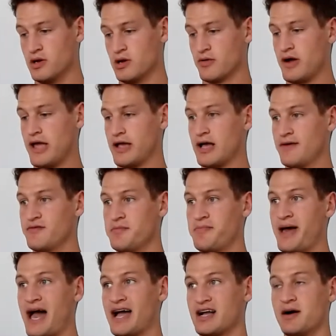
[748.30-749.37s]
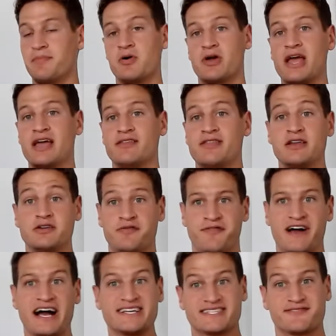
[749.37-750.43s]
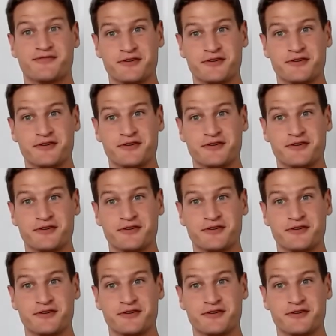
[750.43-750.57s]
right? Coming back up. Okay, then you fast